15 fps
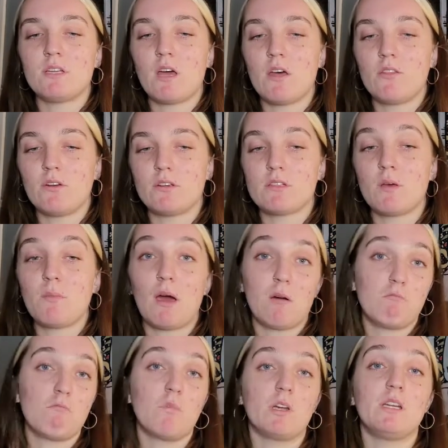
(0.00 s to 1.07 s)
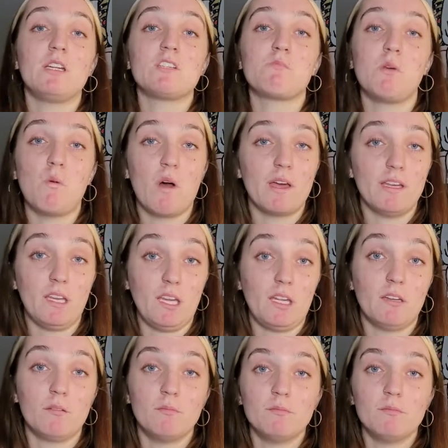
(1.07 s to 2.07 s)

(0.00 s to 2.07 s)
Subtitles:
others about what it is we want and need.